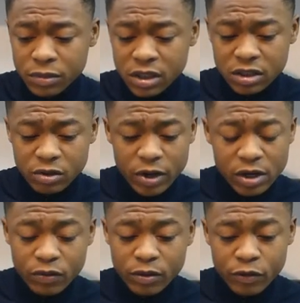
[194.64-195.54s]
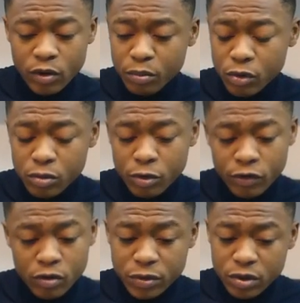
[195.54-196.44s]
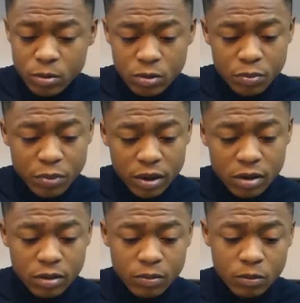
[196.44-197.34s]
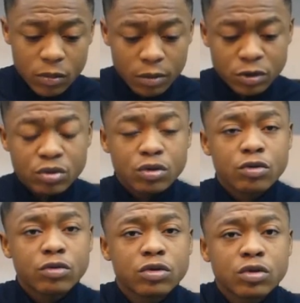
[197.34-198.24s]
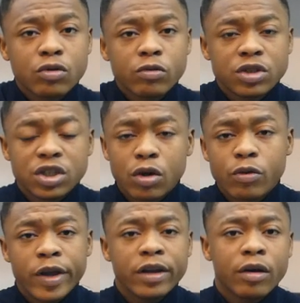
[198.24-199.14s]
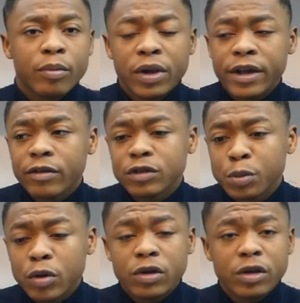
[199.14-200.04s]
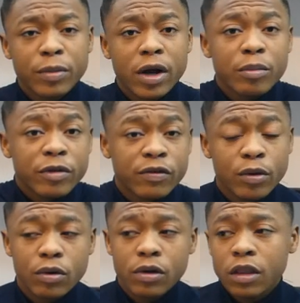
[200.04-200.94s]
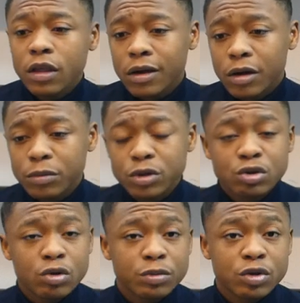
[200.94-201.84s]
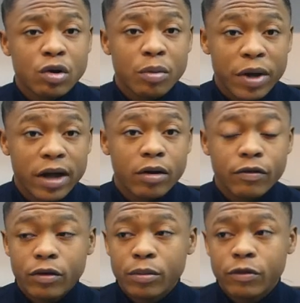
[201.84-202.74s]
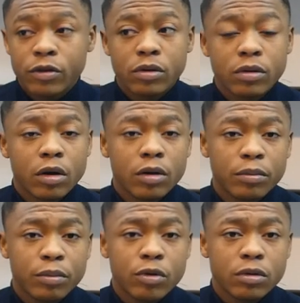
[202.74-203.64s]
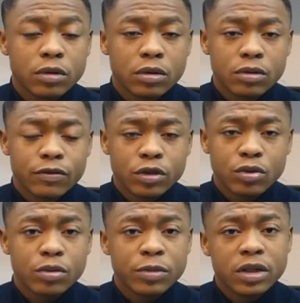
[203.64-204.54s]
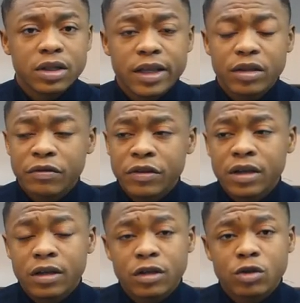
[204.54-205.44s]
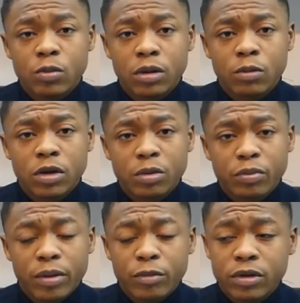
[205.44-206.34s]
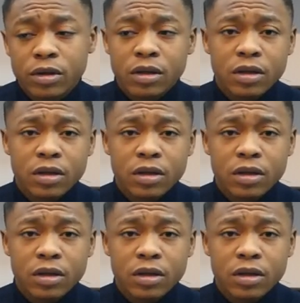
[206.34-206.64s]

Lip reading: He's irrelevant from Bournemouth or Millwall, but I'm sure you all saw Gio Reyna, player I've spoken about before. You saw him score a banger for Dortmund in their defeat against Werder Bremen